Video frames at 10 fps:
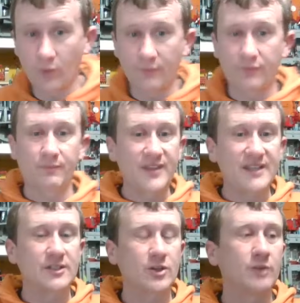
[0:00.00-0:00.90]
of
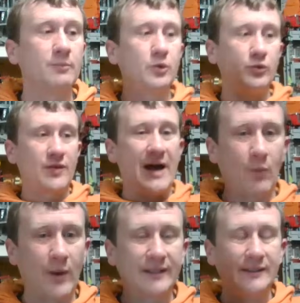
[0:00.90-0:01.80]
this is going to move that
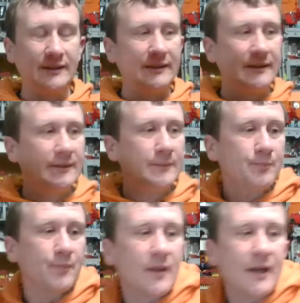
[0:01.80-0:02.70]
way.
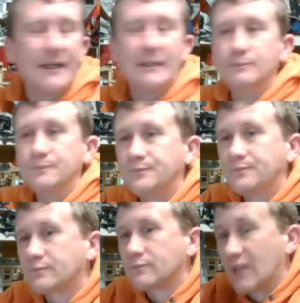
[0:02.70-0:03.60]

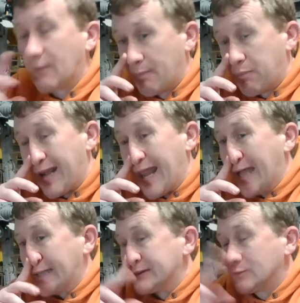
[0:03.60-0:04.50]
Now my
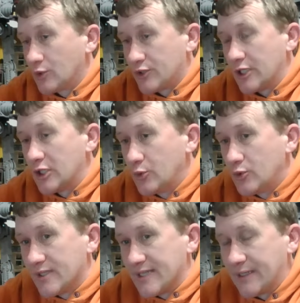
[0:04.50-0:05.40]
plan was to lose
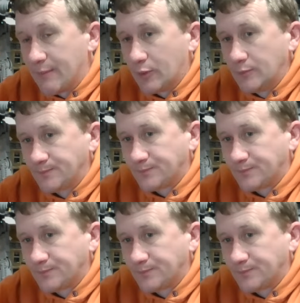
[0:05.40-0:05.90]
a table.